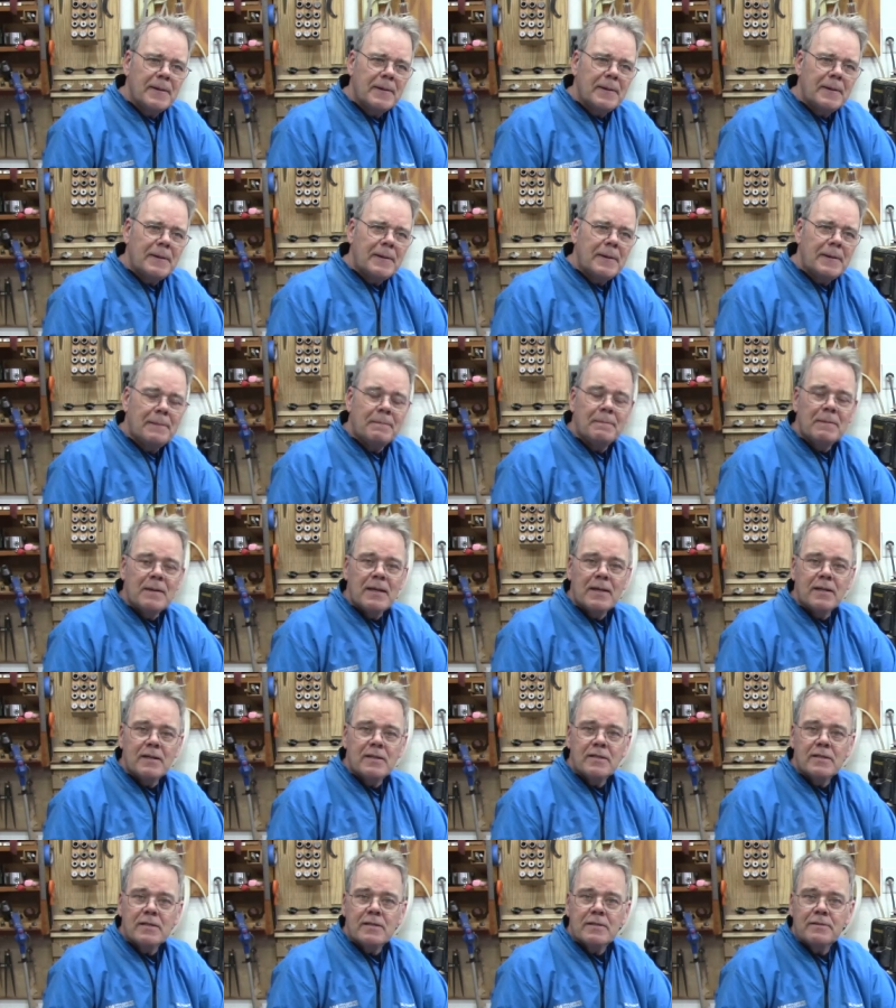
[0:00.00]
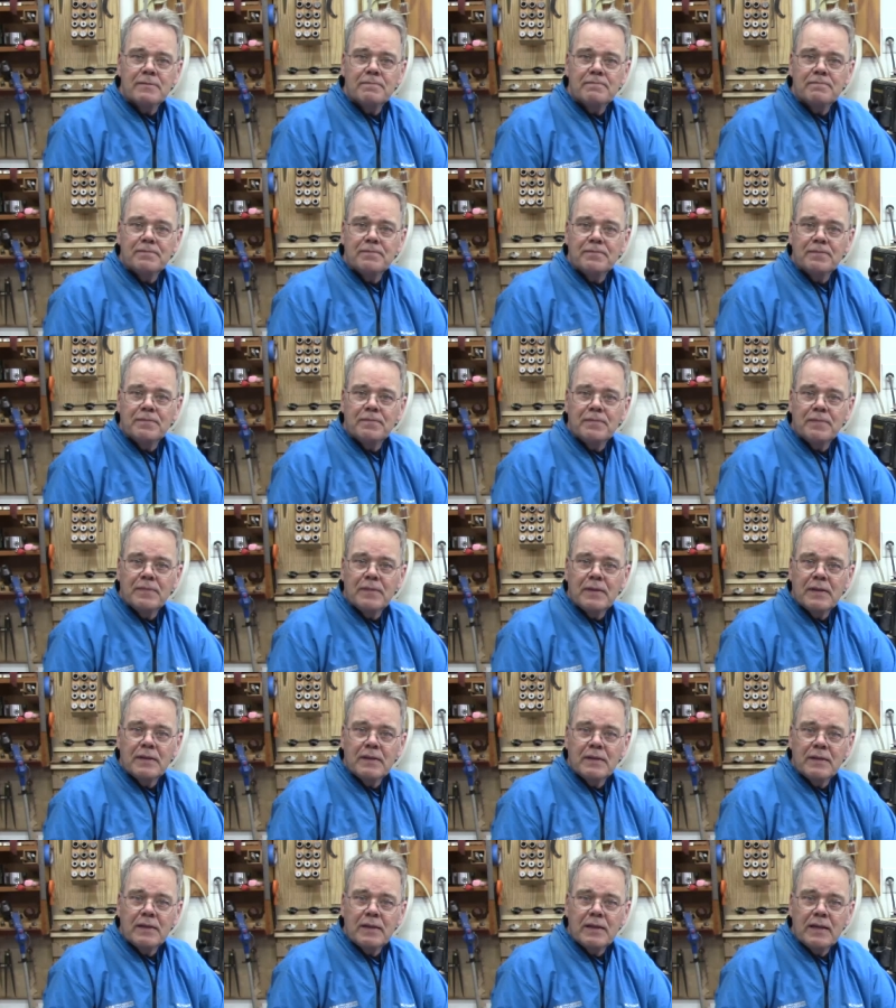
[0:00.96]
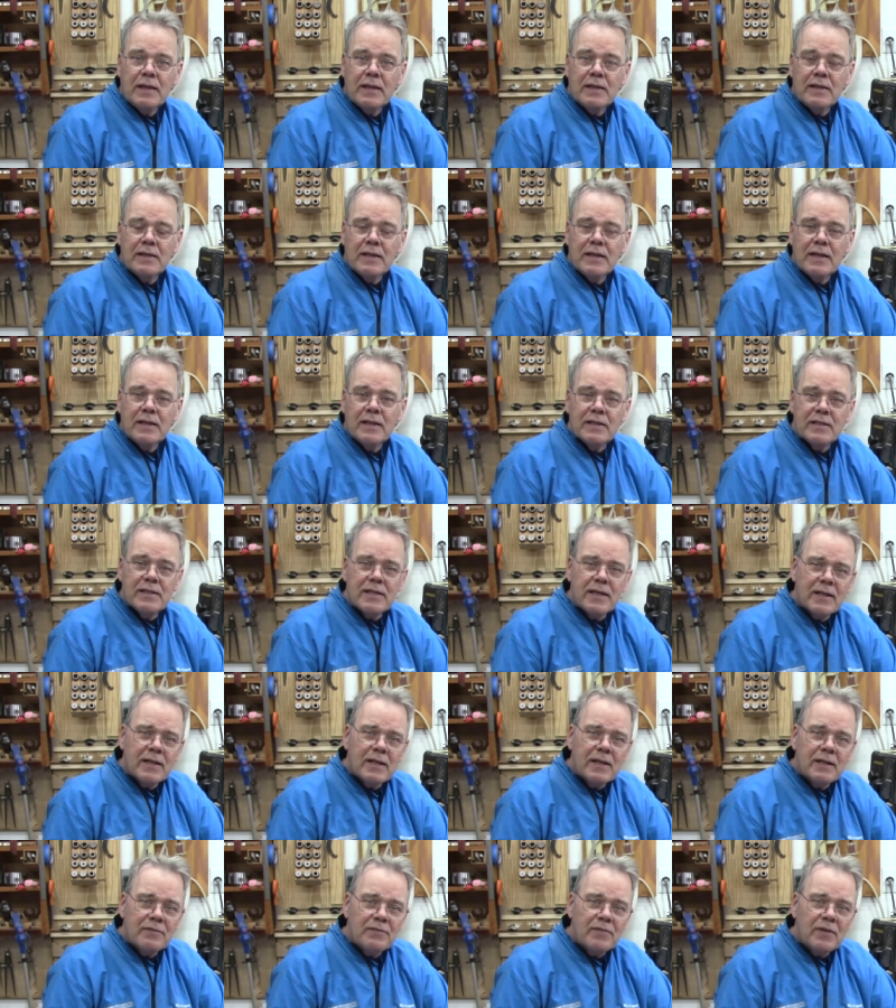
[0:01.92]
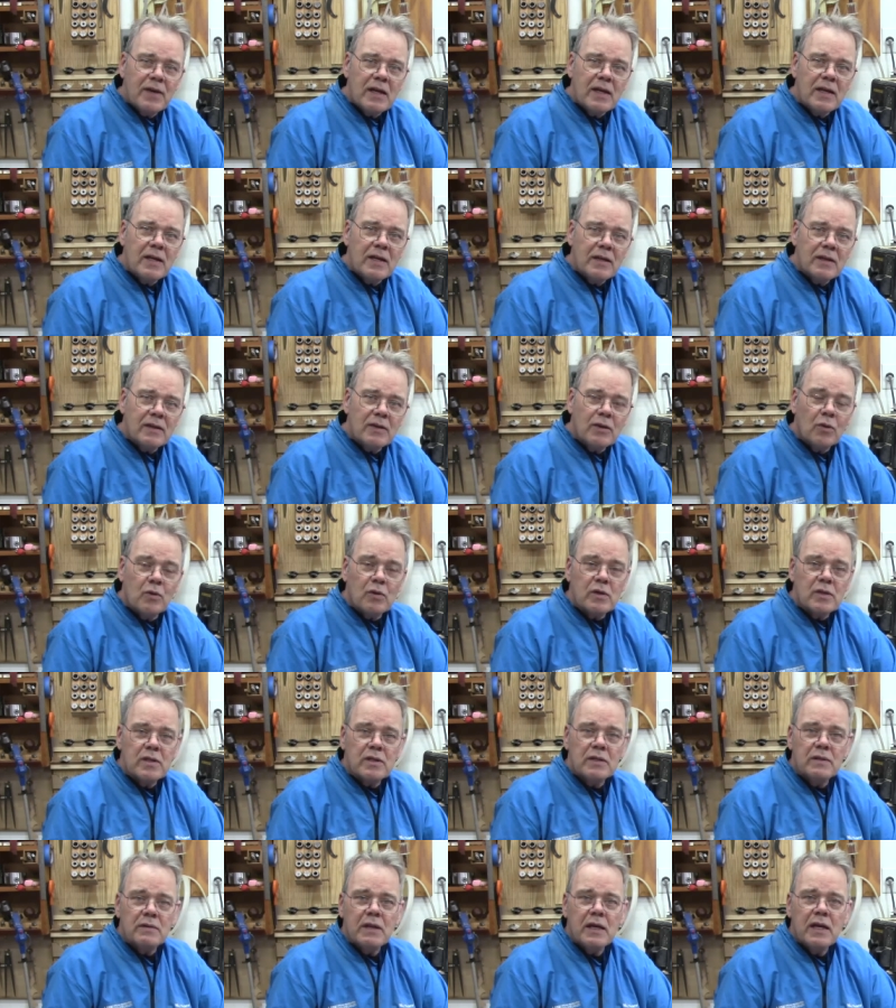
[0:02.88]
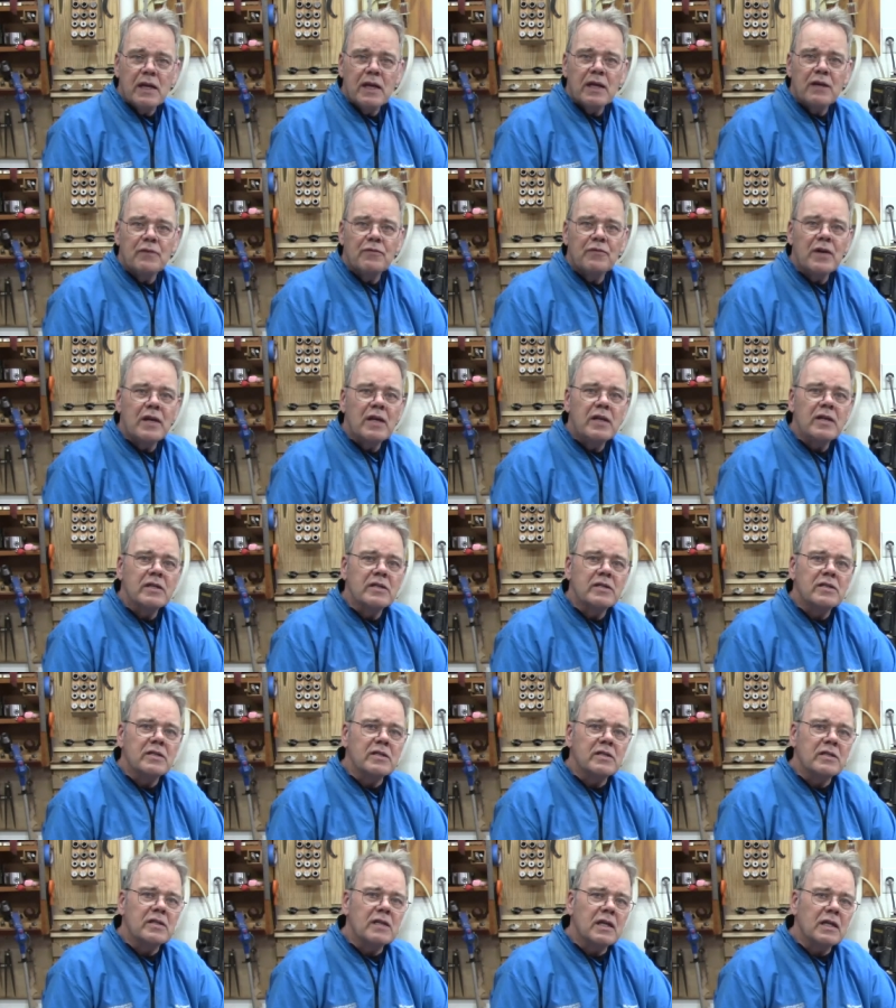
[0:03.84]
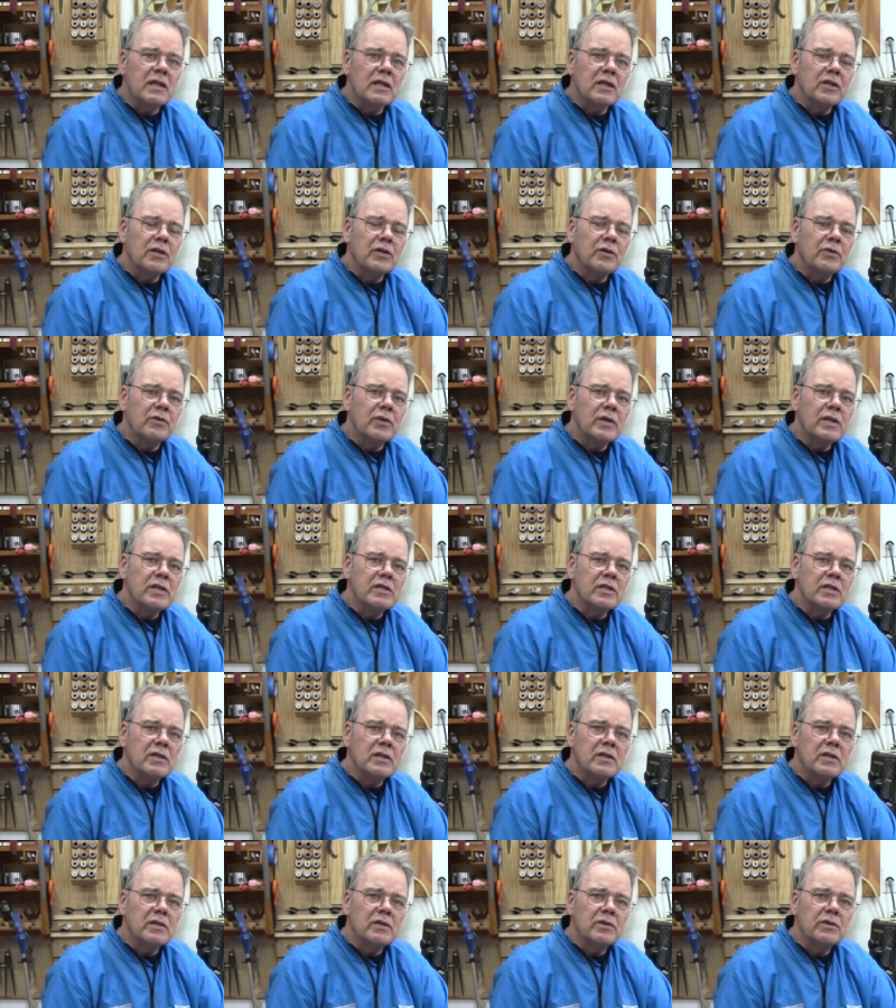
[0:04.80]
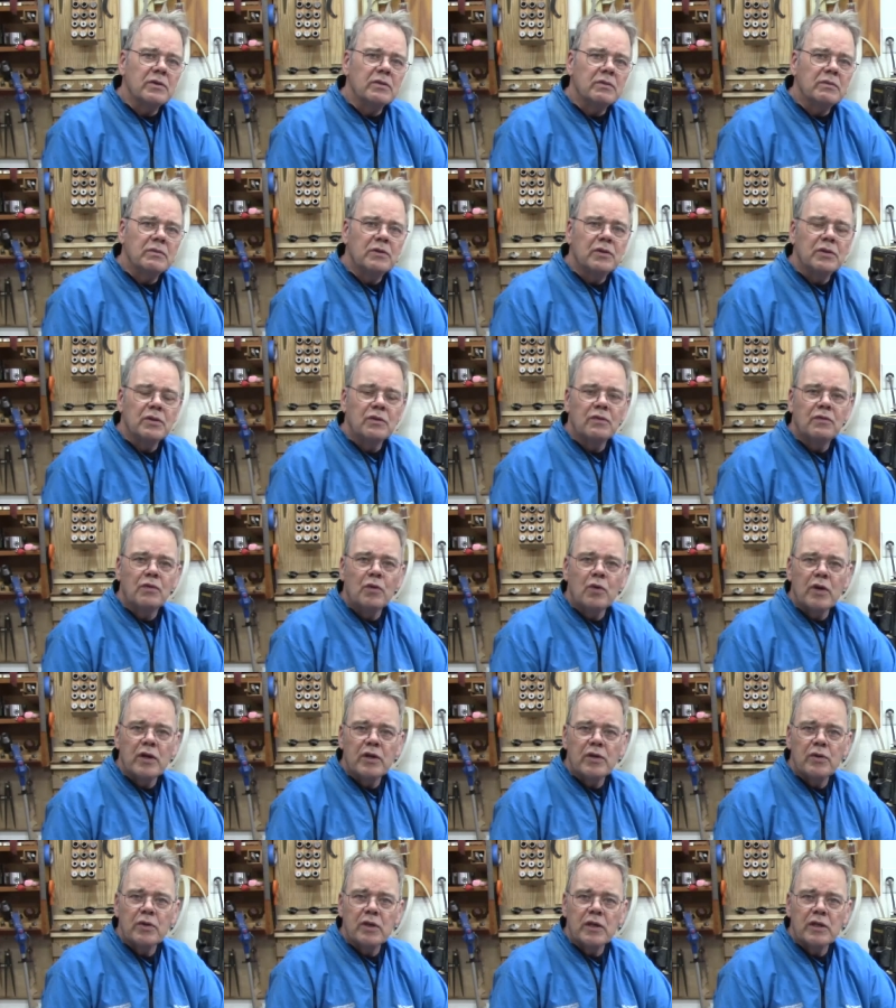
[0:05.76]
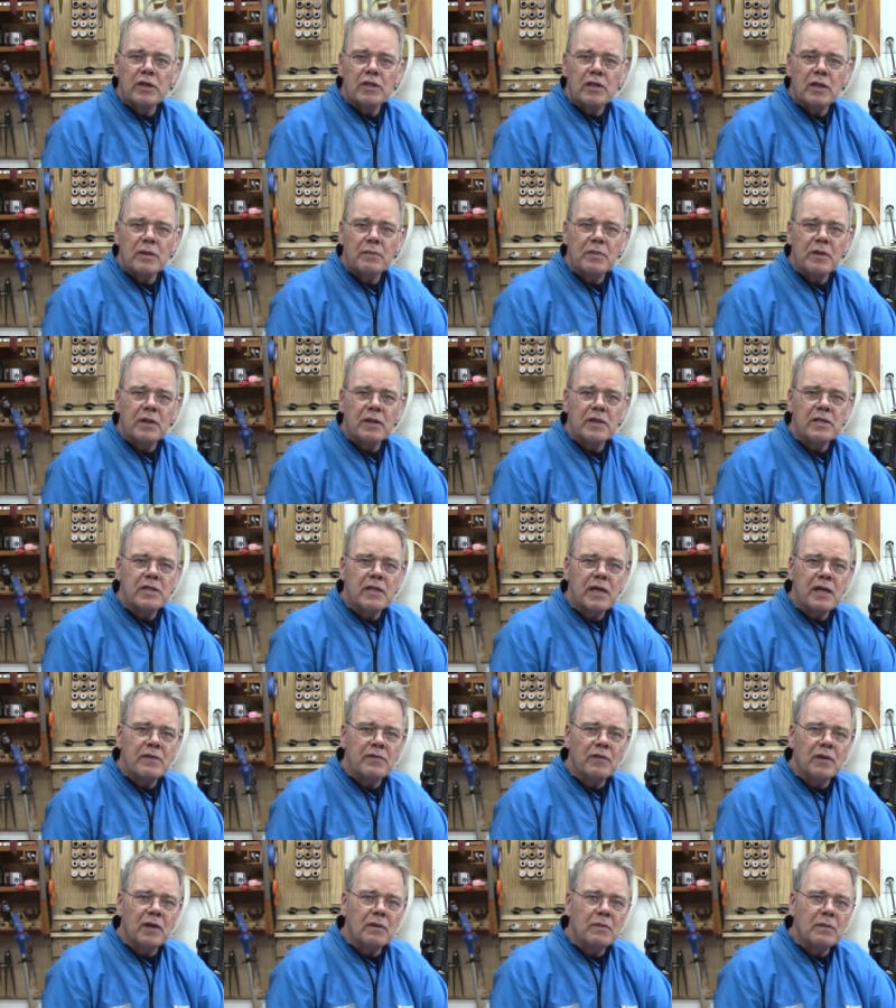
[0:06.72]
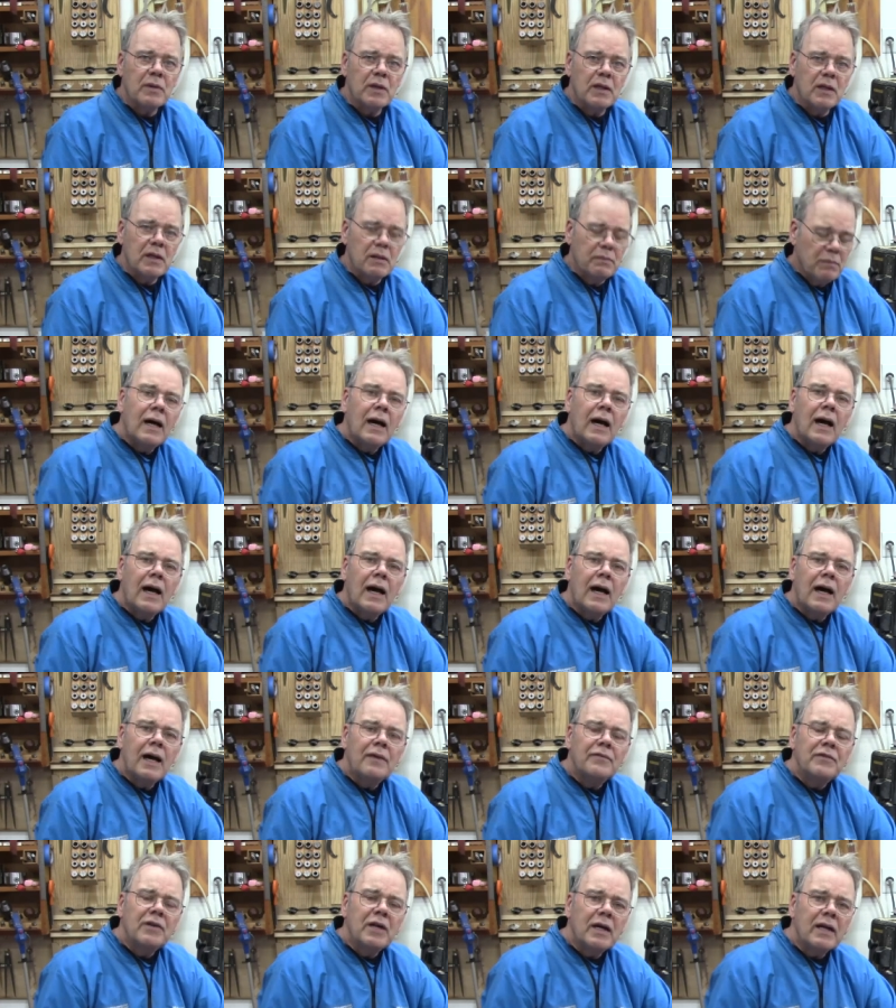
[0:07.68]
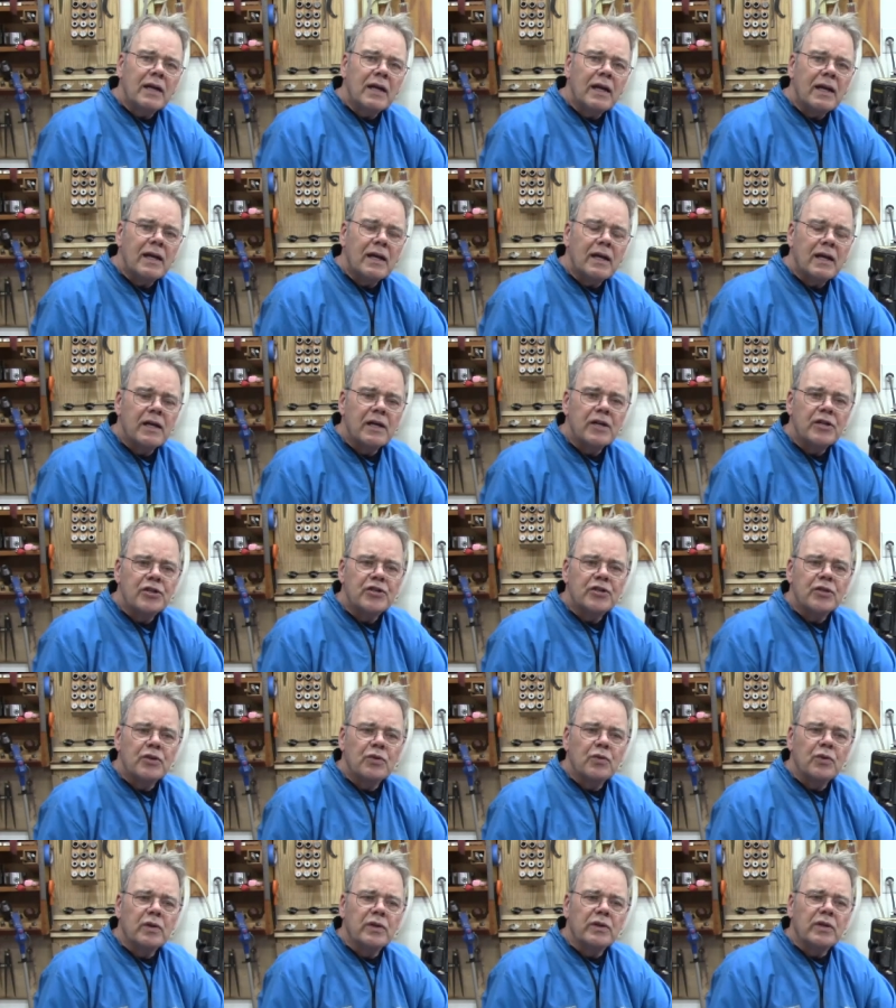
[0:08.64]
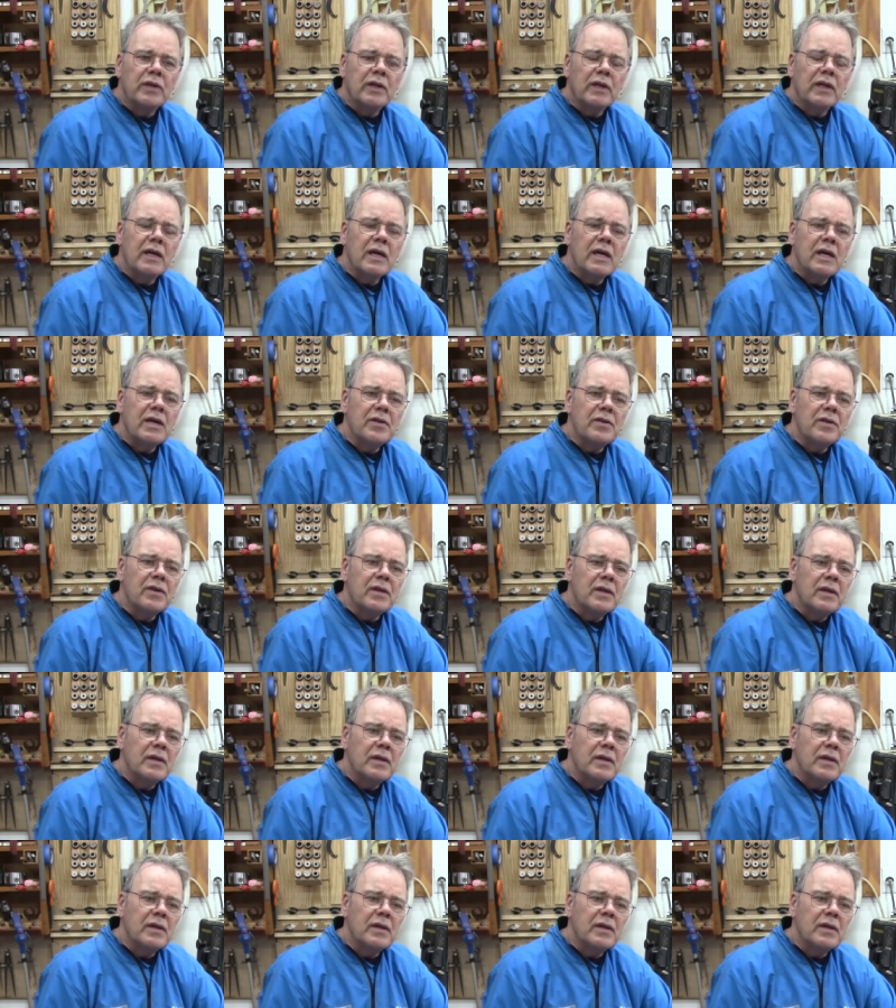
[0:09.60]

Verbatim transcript: Um, it's, it, it's inconvenient. Of course, inconvenience is not a good reason to, to avoid doing something safely, but it, I've not had an issue with the lathe